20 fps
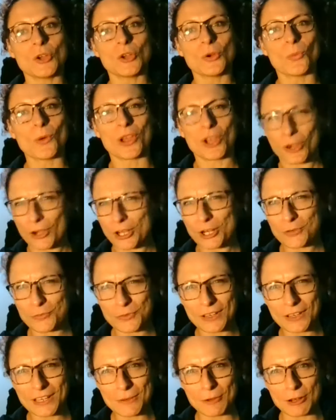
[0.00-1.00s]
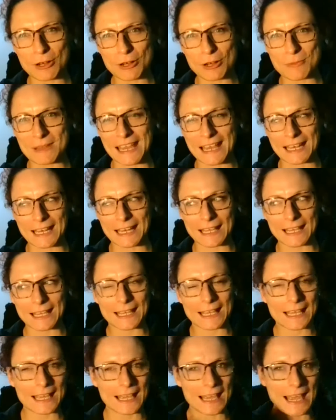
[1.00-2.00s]
we kind of really want to be getting
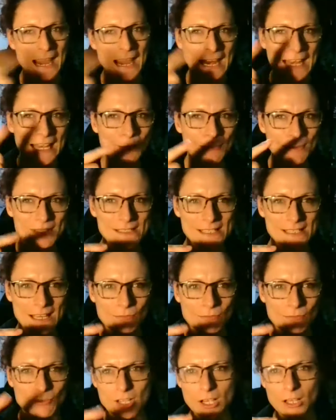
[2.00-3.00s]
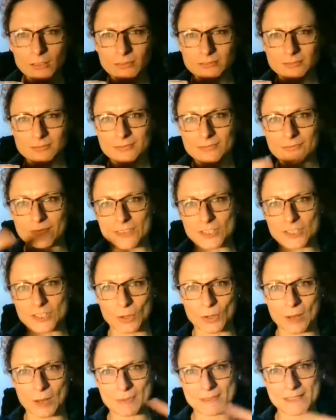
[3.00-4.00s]
80% result for
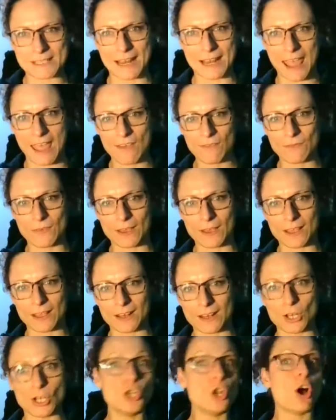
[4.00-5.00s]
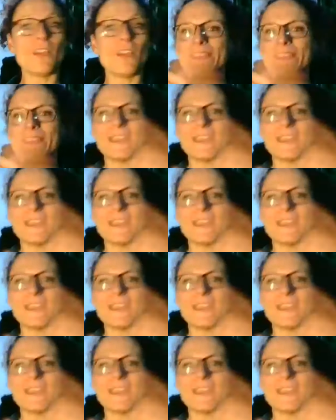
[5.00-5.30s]
20% effort, not